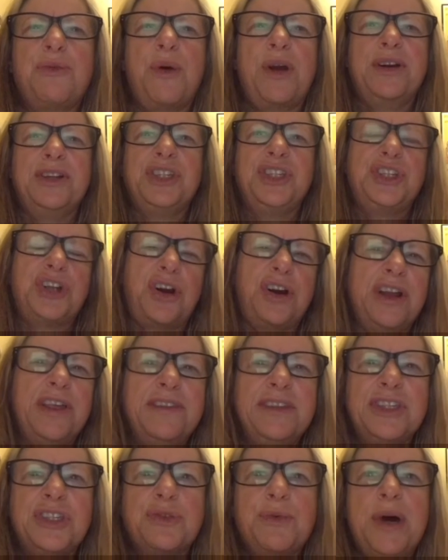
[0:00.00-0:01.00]
to start on
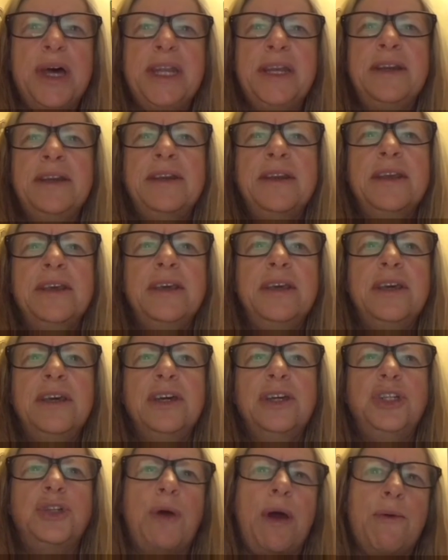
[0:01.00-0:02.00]
this one.
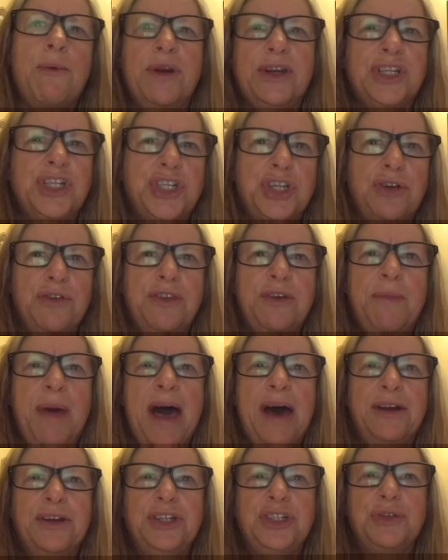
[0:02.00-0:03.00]
Do I want to show them
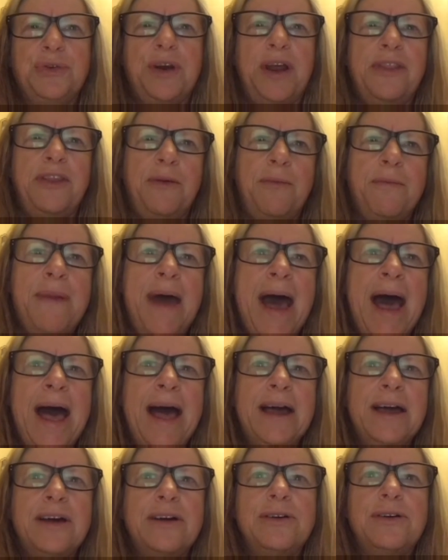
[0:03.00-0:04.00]
how to do it on their
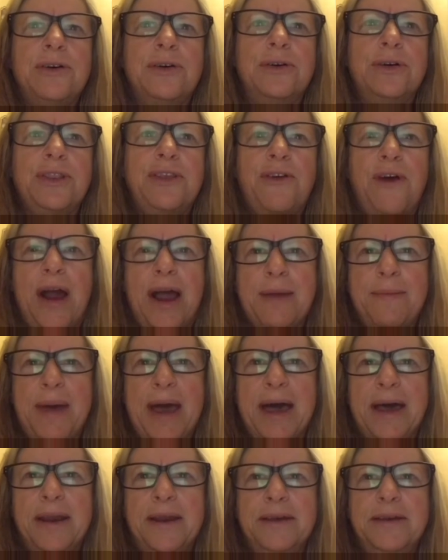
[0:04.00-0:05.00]
Mac or their
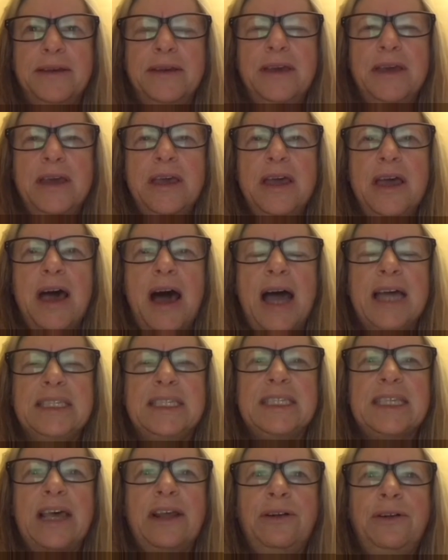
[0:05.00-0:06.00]
iPad? I
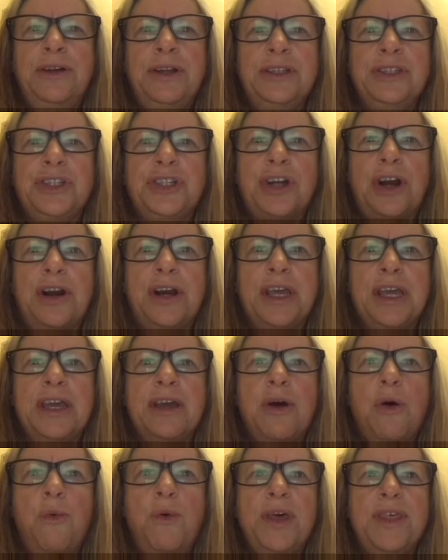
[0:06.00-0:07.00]
settled on starting
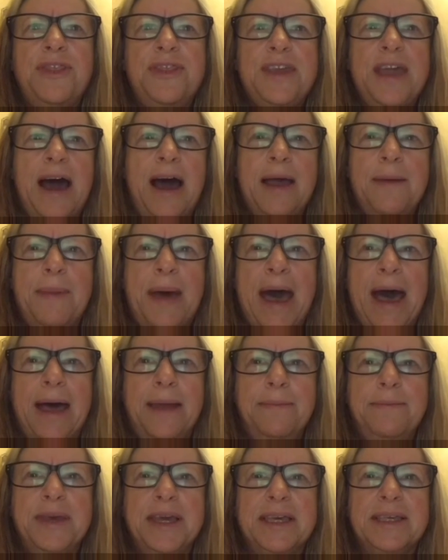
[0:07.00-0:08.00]
with the
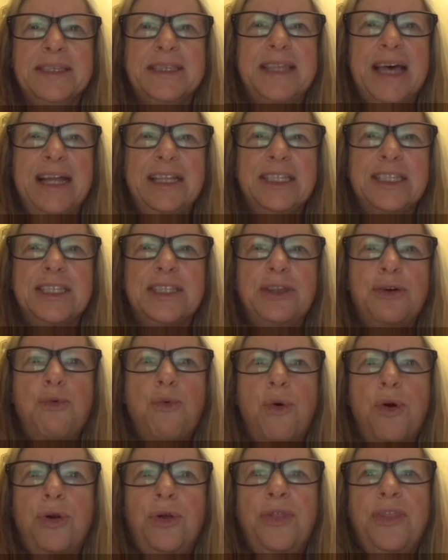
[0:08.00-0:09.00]
iPad because that's the
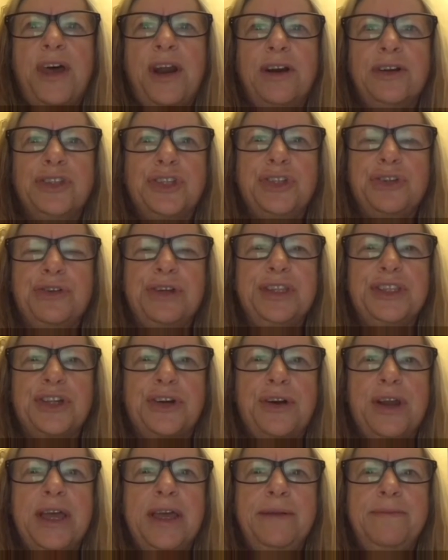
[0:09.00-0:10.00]
world that our students are
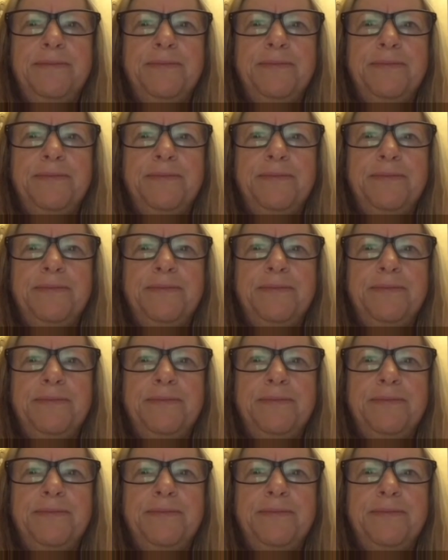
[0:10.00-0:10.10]
in.